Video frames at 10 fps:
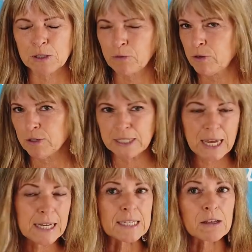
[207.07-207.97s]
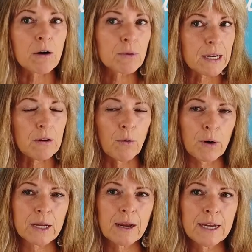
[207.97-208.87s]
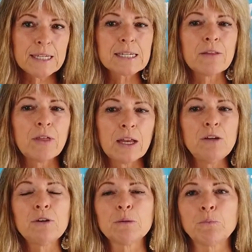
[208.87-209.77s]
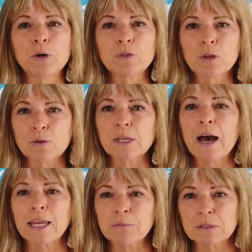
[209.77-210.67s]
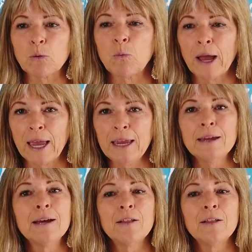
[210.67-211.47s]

So if your den is already organized, then you can put those items away.